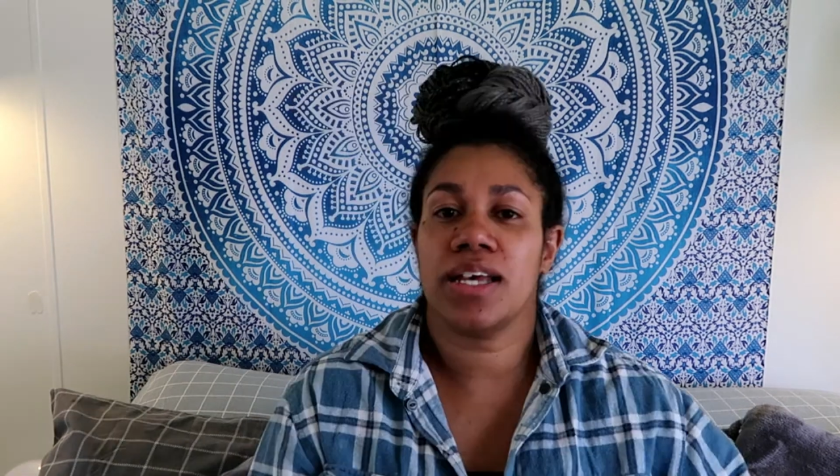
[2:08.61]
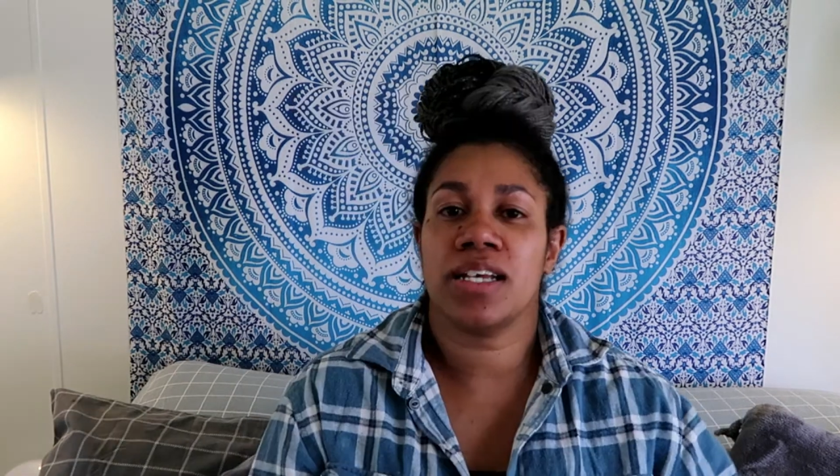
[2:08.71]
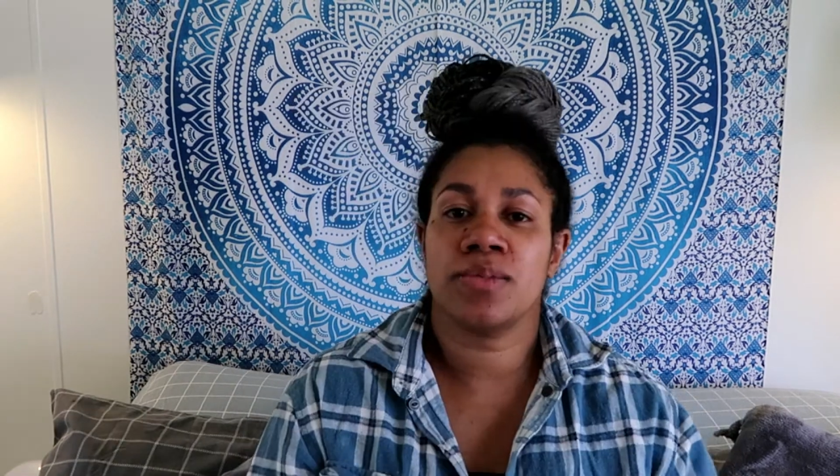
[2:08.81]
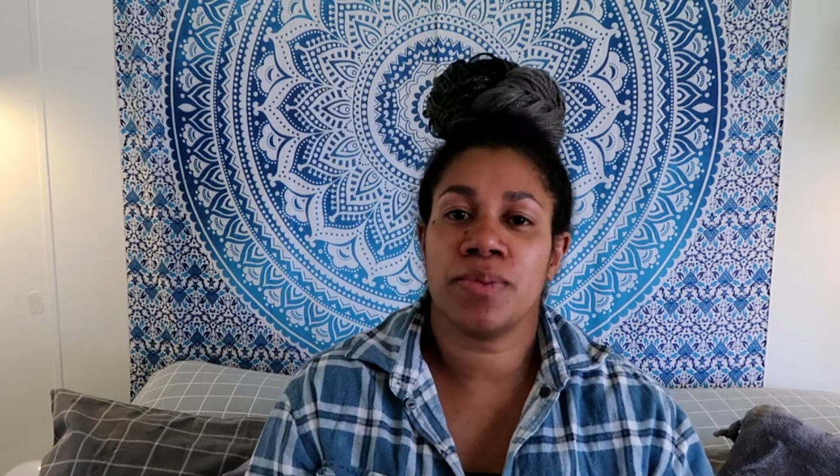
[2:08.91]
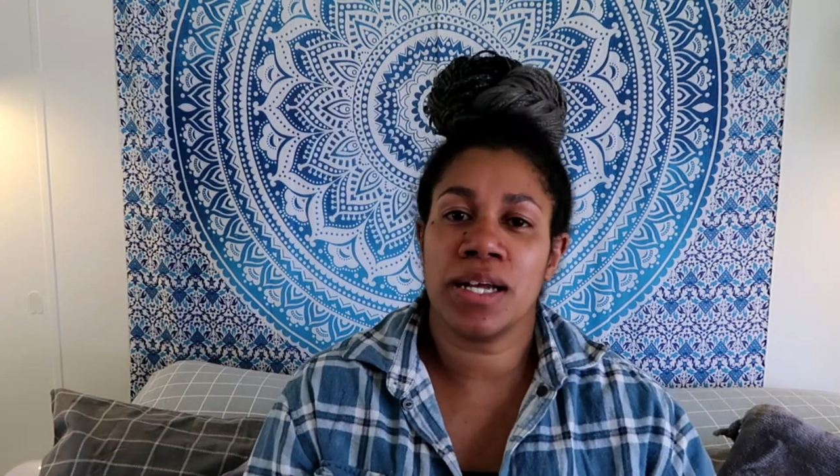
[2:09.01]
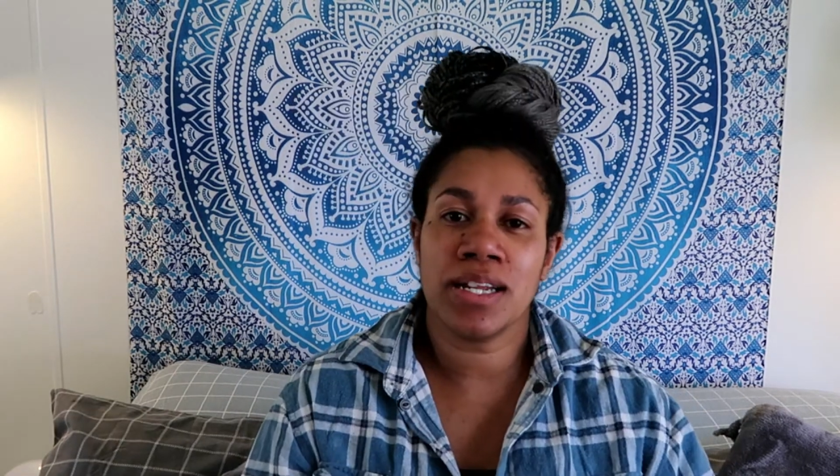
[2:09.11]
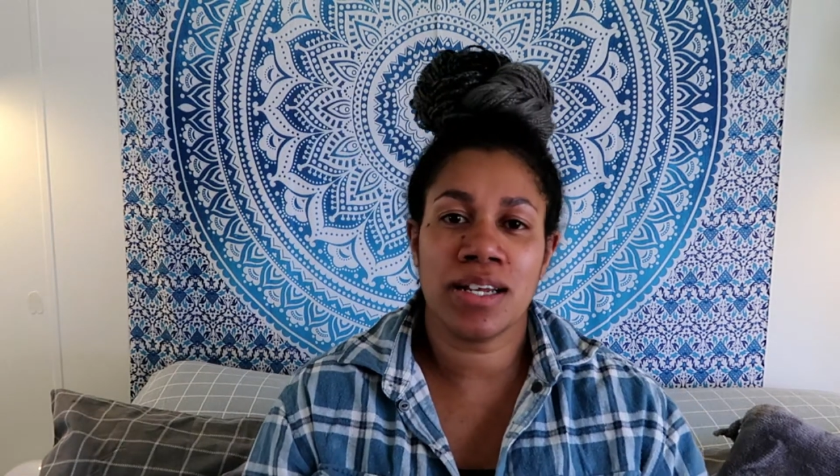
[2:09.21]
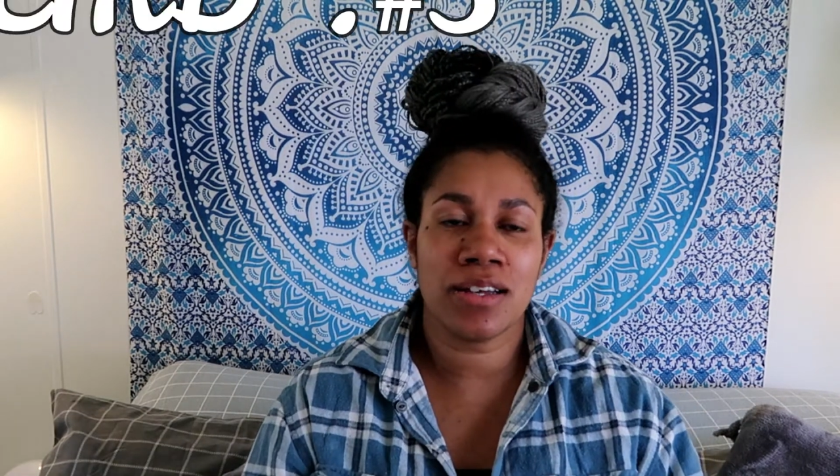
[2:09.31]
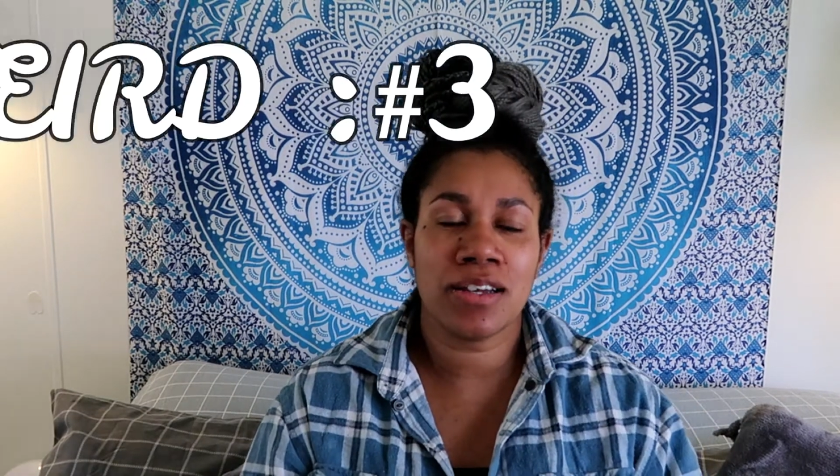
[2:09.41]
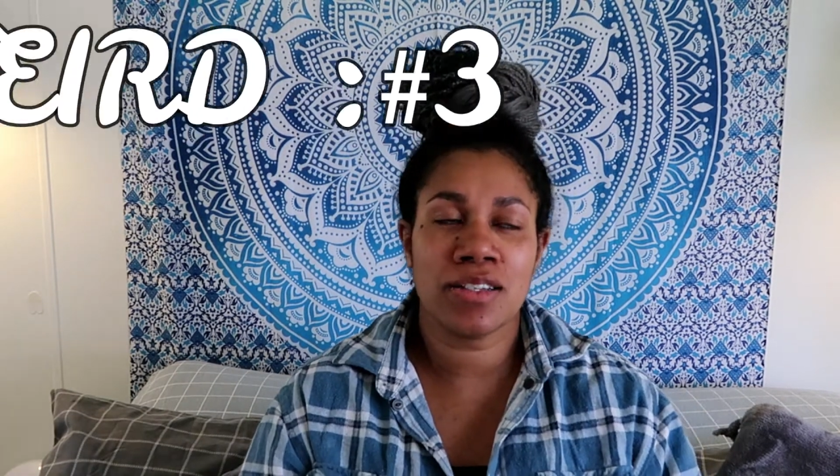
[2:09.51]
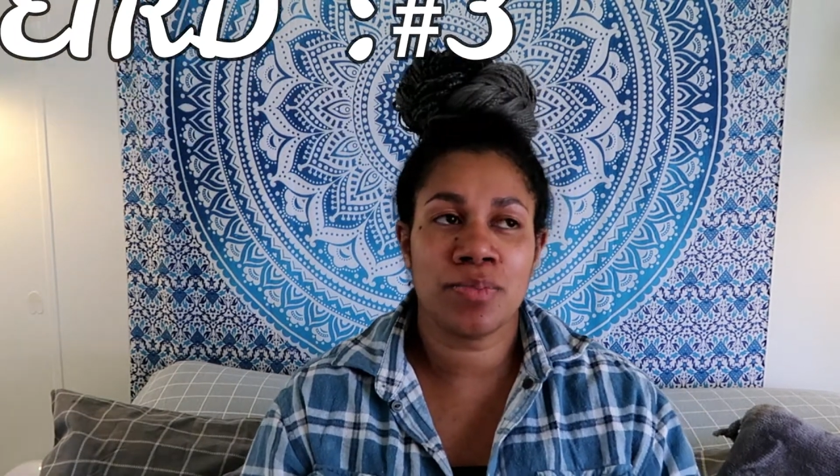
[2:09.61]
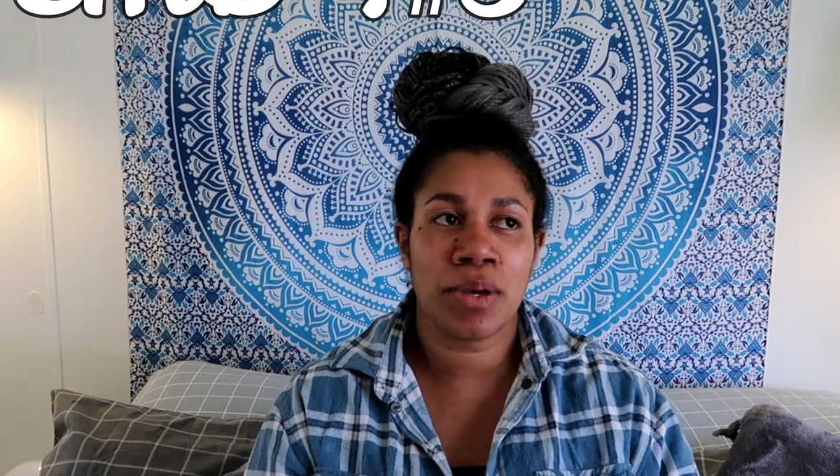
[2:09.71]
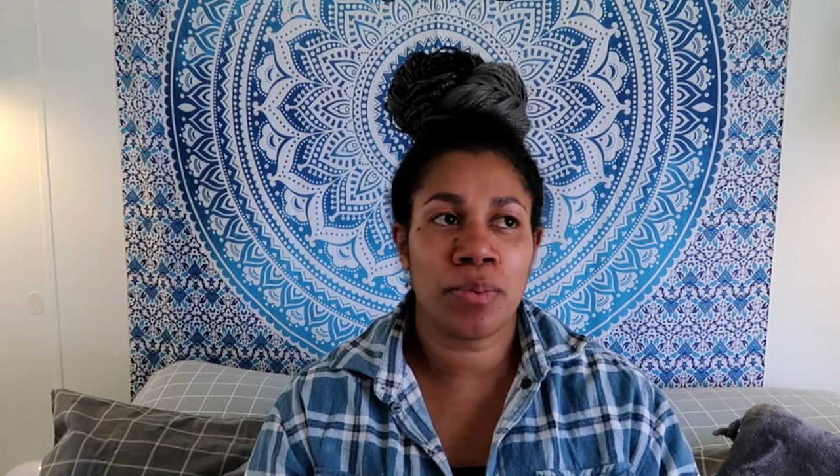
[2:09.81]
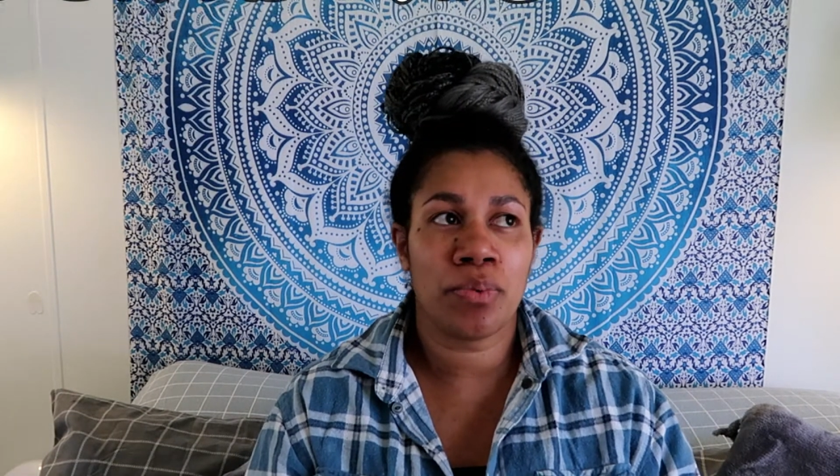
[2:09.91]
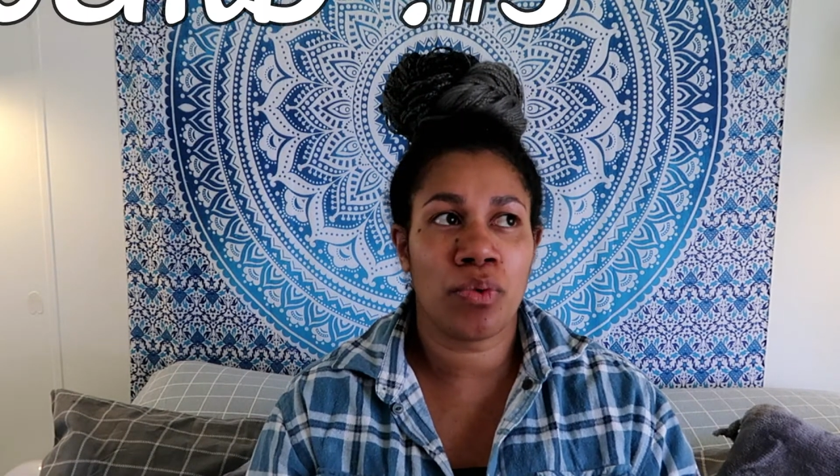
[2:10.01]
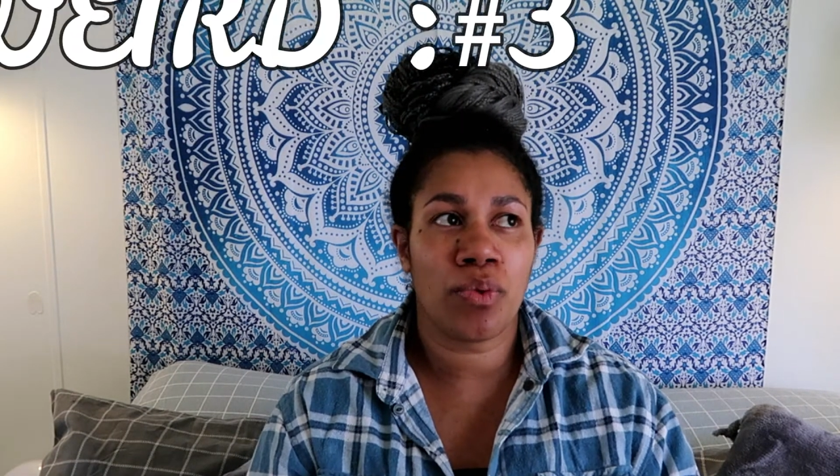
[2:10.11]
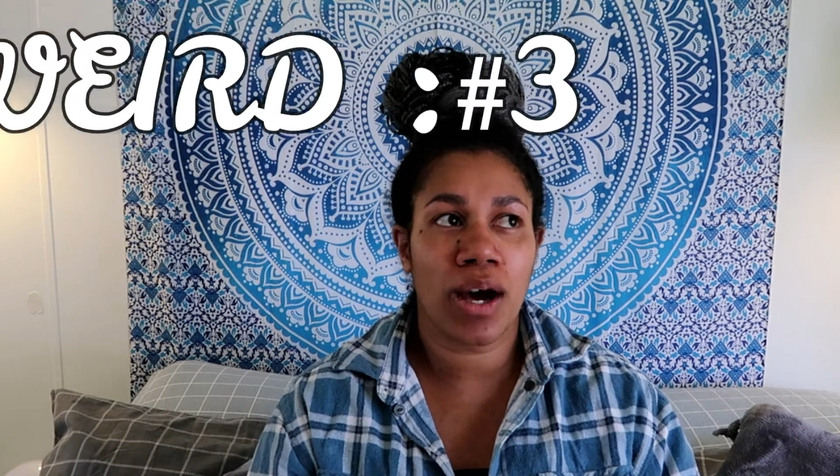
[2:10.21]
Explaining to people